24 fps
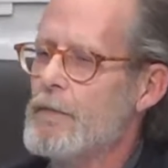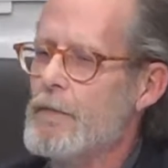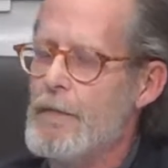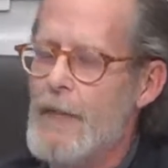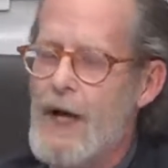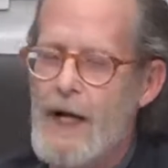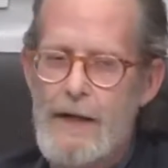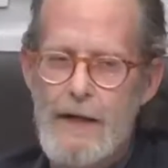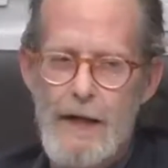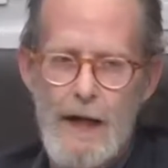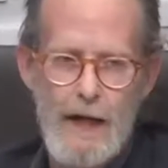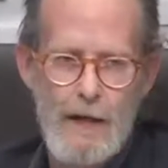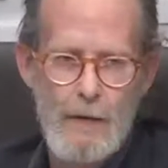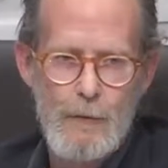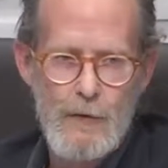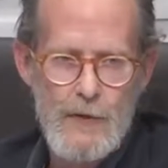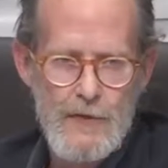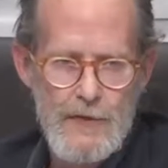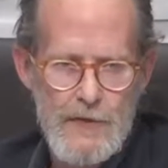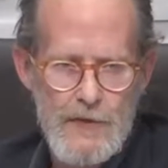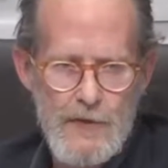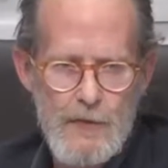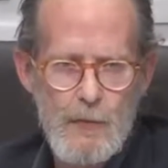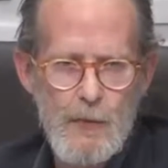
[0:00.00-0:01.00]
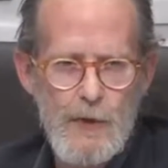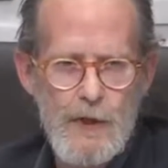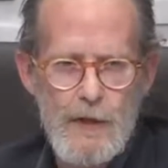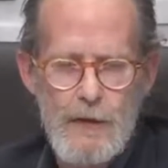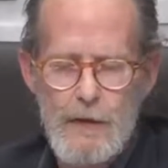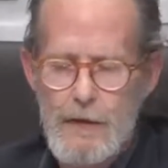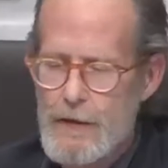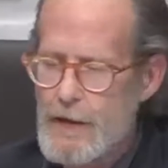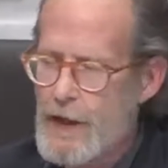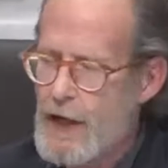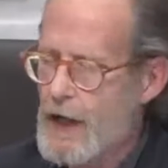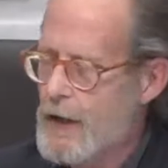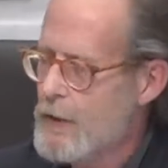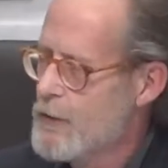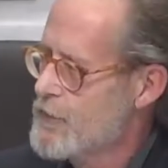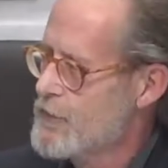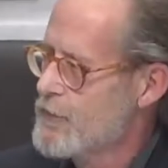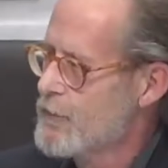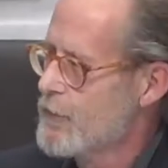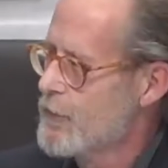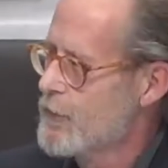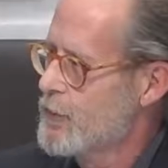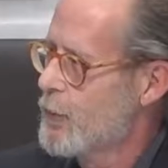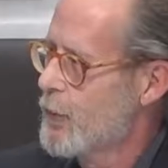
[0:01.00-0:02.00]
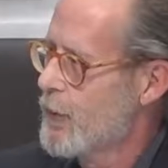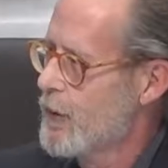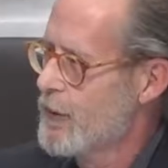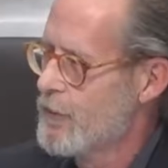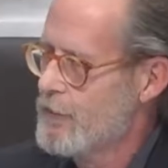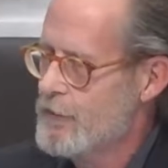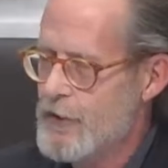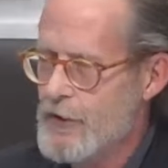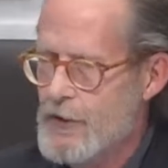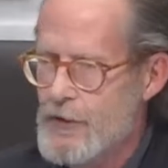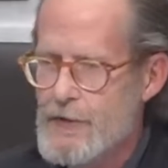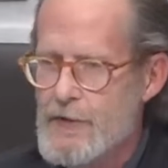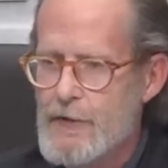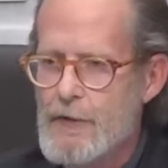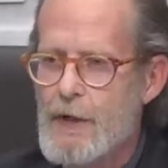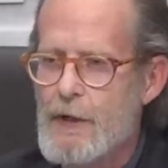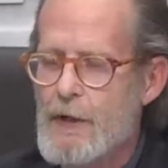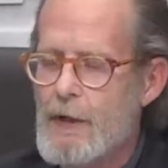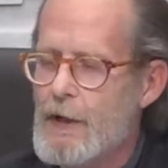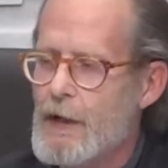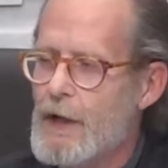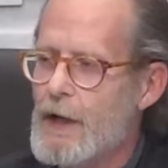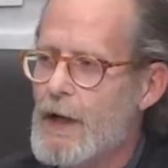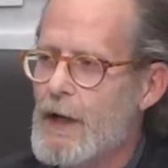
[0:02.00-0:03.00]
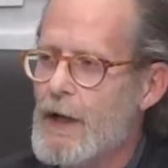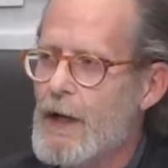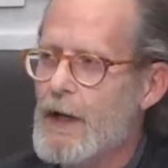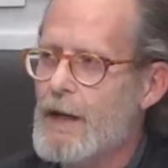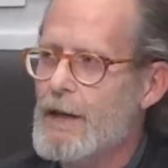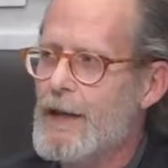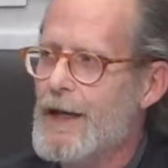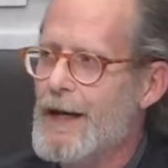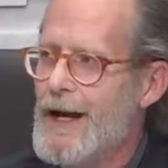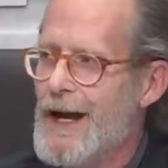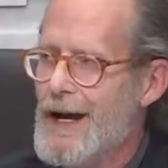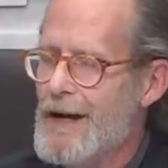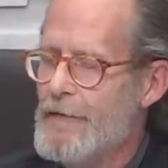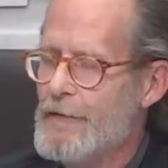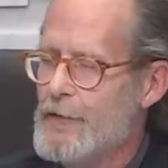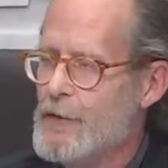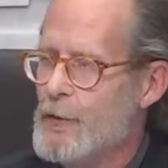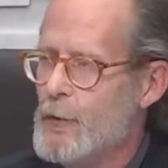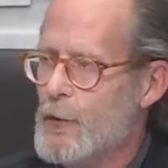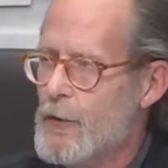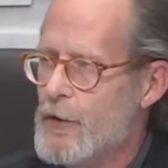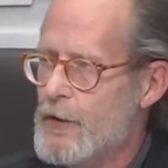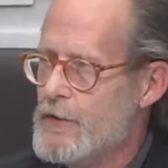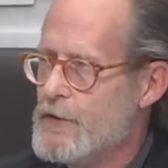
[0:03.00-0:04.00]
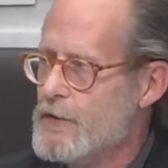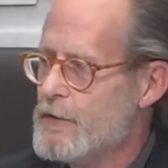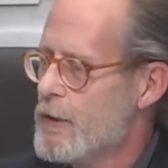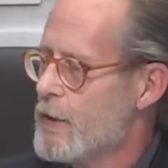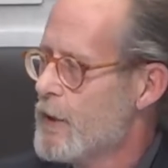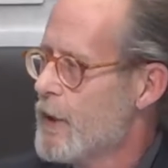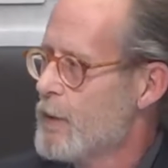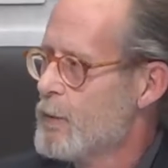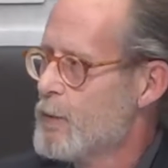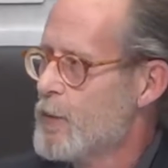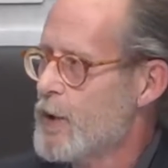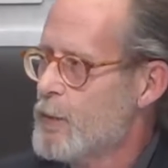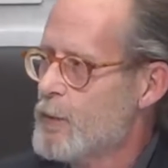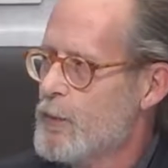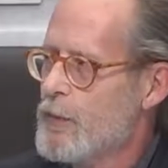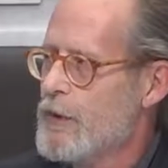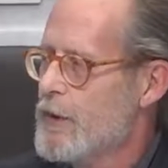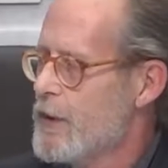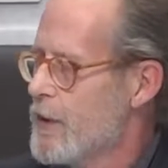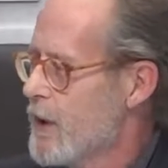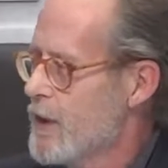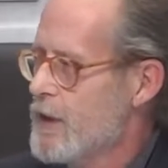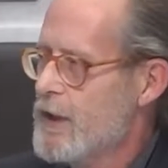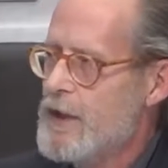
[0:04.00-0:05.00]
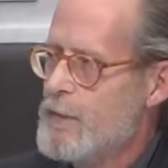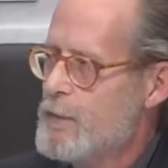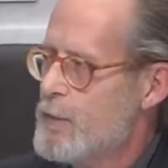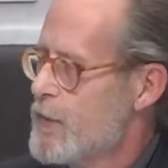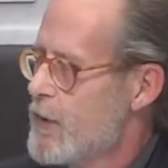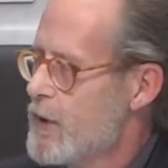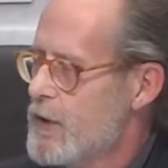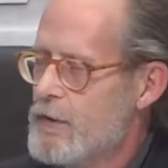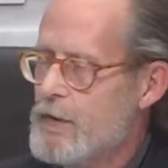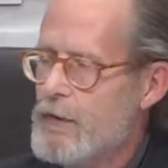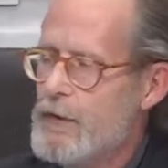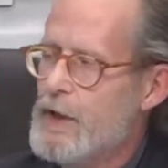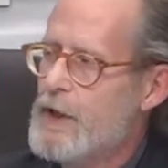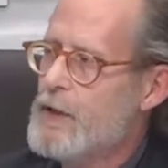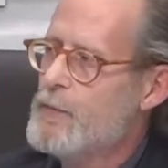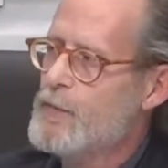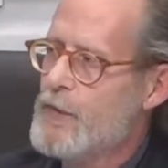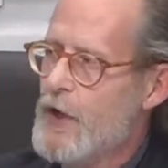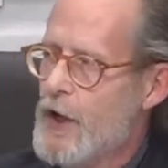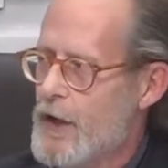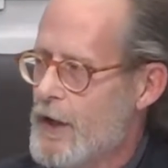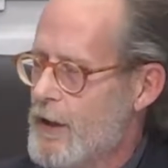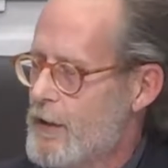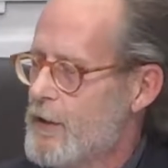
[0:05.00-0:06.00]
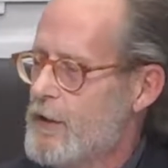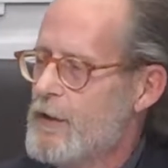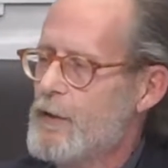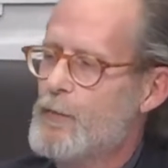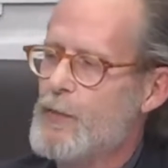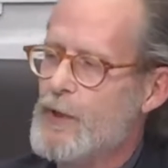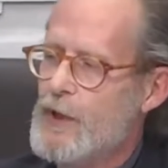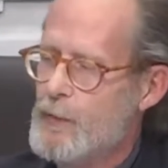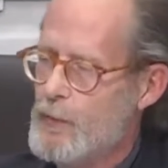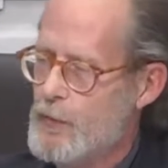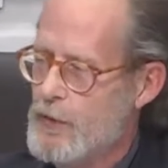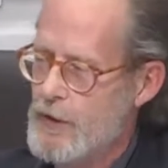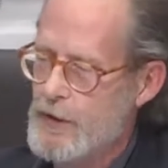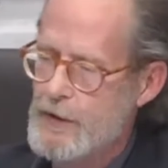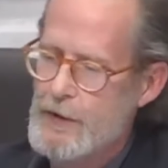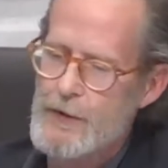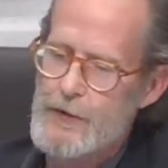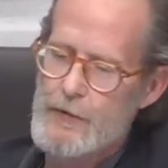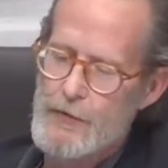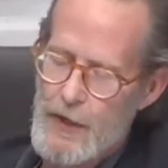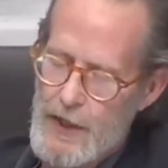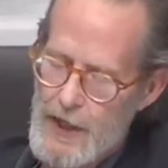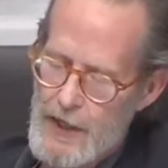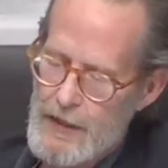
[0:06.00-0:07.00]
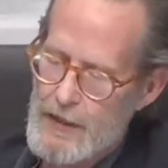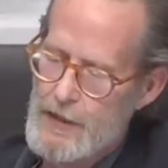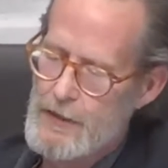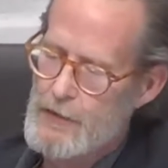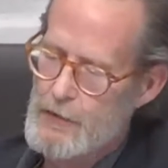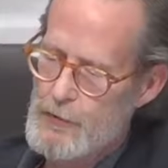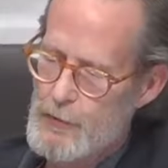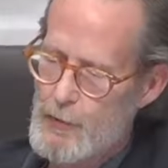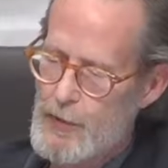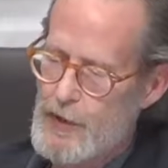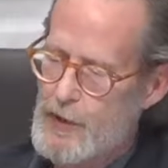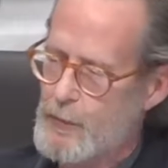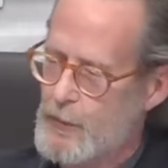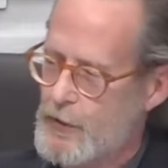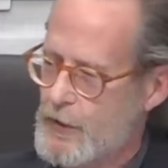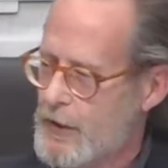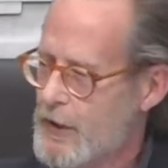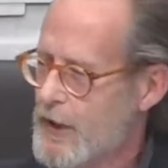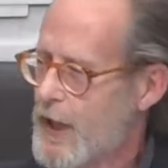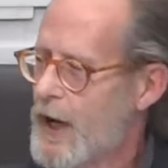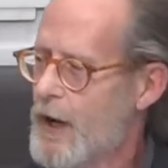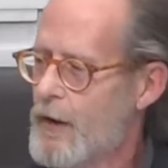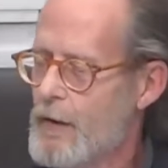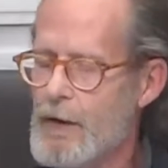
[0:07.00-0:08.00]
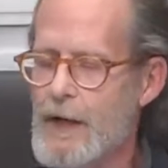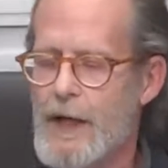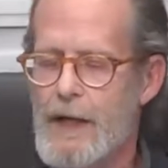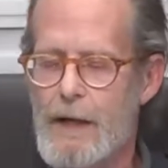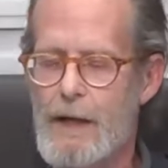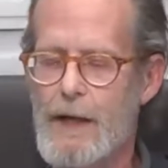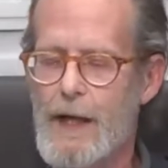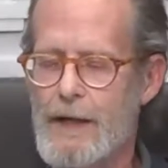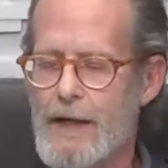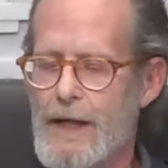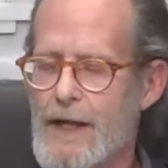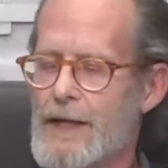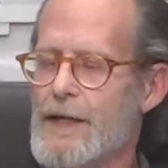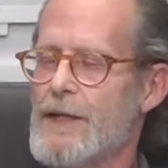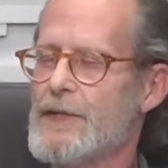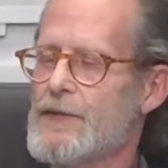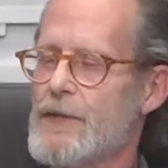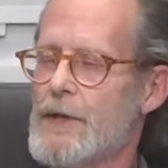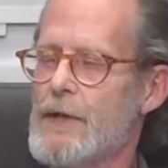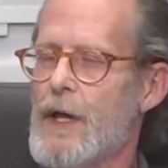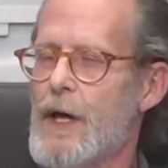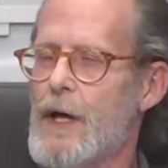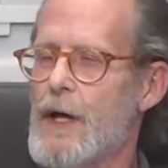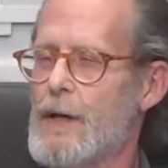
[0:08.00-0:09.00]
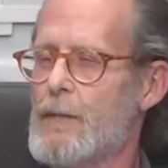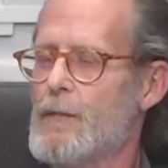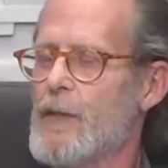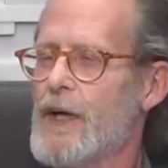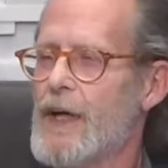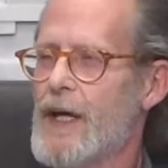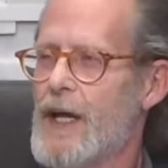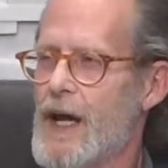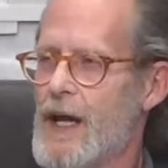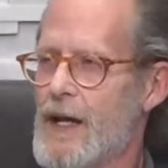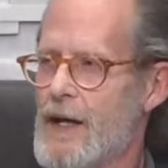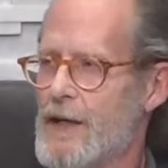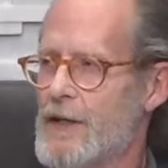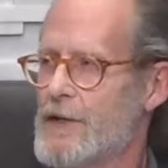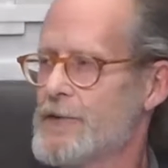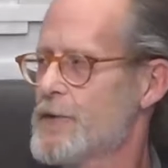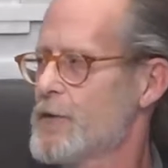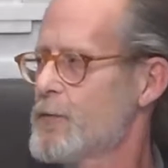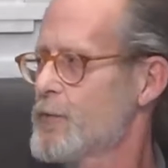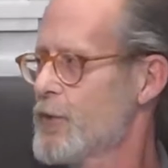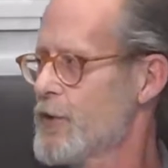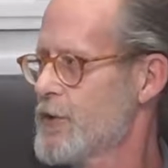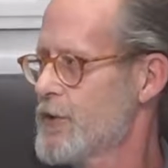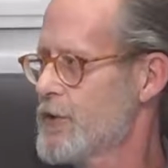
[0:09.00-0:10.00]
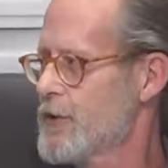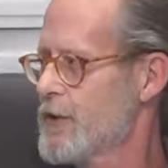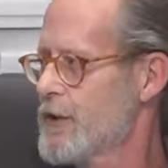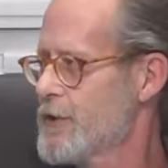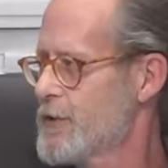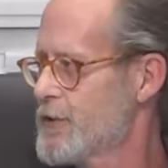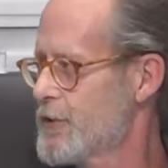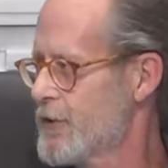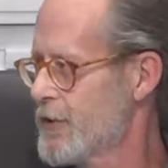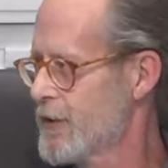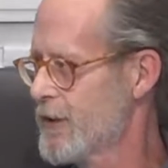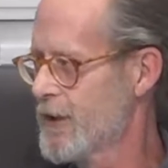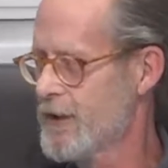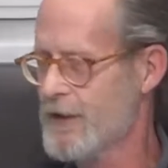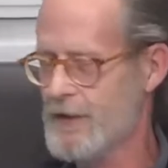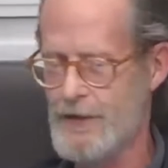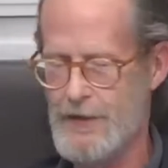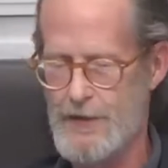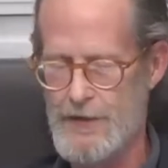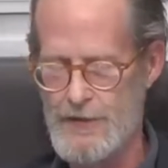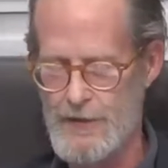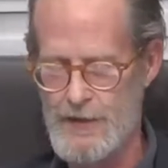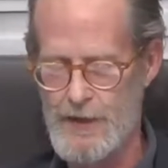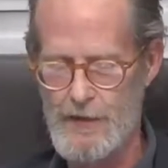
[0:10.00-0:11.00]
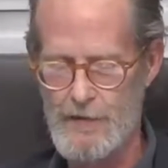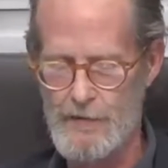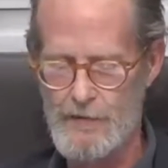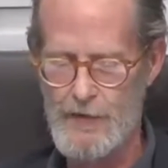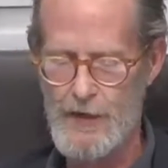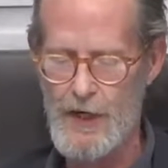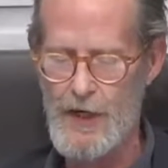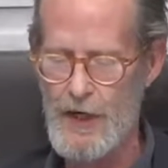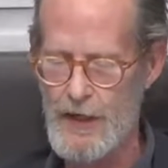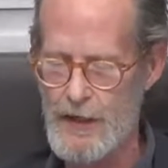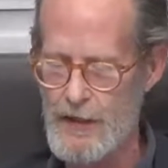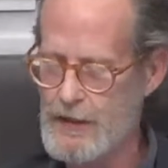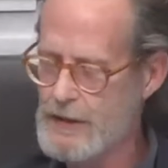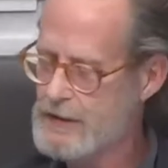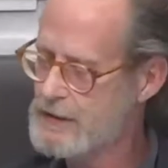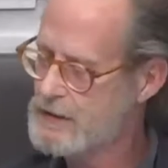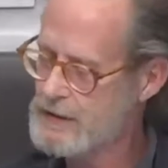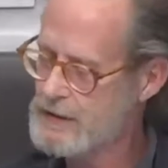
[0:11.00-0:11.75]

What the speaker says: My dad was the Speaker of the House for 12 years. Mm-hmm. And then afterwards, you keep talking to people and you train in new people to how, again, it's a lot of mechanics and procedure to get this stuff done.